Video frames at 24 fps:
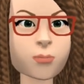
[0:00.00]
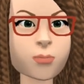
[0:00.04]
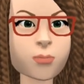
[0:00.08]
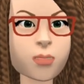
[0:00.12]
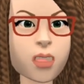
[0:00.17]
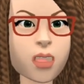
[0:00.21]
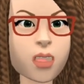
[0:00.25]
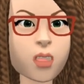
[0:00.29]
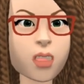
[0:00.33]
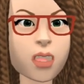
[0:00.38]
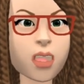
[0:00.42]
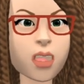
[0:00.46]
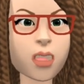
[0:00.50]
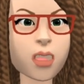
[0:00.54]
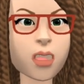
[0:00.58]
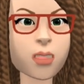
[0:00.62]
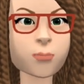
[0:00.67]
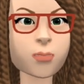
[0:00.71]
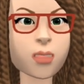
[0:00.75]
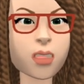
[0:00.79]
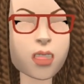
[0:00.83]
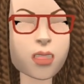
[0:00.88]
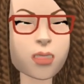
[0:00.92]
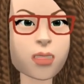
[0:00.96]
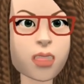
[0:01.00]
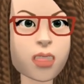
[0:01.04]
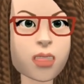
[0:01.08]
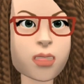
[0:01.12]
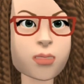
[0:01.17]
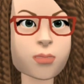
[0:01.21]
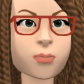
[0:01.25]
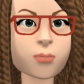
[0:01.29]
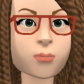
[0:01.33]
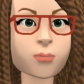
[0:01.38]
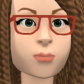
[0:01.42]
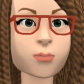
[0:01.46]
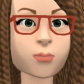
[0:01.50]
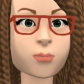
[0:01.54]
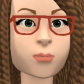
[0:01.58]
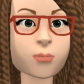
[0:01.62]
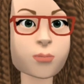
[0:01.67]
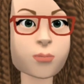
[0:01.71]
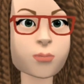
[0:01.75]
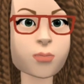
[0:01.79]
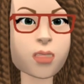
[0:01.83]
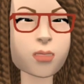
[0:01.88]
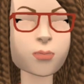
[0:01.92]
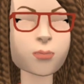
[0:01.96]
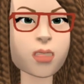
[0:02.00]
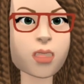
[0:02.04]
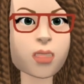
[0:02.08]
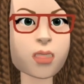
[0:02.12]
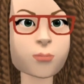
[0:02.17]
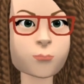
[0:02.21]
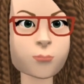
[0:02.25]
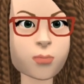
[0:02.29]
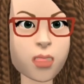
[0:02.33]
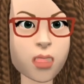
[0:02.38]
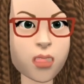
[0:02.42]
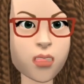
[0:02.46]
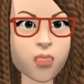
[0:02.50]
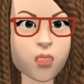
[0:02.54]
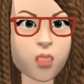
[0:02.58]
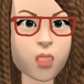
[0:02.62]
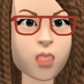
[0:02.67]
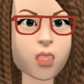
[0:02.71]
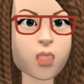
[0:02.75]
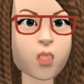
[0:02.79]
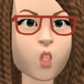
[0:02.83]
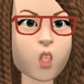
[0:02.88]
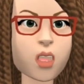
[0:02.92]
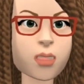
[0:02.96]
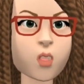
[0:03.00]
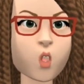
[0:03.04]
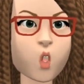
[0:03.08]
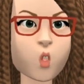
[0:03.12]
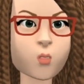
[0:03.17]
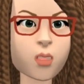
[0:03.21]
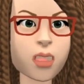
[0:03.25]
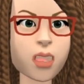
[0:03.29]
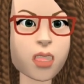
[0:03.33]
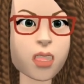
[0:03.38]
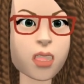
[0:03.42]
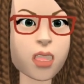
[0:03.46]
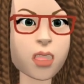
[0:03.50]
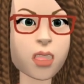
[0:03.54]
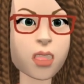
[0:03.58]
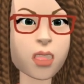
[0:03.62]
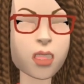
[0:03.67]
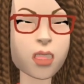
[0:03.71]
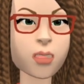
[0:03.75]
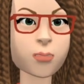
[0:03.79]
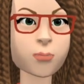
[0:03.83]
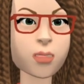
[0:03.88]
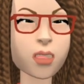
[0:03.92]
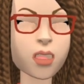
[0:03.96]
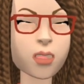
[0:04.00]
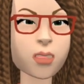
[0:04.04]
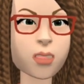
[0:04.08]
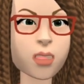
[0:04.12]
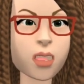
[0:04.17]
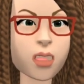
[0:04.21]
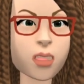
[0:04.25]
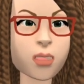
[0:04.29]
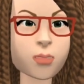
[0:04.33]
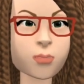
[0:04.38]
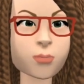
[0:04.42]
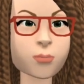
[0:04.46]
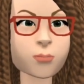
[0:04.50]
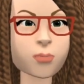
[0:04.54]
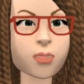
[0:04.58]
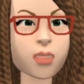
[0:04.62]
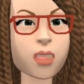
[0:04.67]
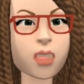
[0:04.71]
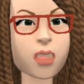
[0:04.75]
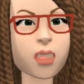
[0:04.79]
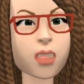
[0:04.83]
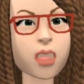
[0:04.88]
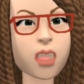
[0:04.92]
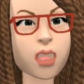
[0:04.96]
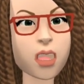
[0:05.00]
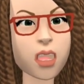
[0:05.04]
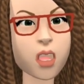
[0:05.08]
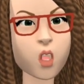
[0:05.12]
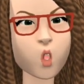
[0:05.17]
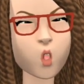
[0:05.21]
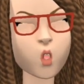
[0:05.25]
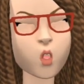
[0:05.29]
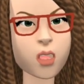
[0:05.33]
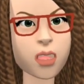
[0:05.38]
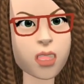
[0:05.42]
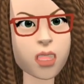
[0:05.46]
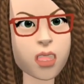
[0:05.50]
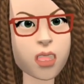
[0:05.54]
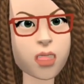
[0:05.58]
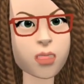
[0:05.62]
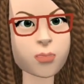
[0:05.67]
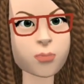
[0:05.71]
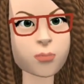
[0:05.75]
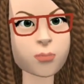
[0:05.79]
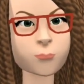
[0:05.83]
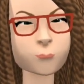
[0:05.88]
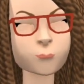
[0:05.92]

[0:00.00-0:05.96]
General expenses. Sometimes referred to as operating expenses, these include rent,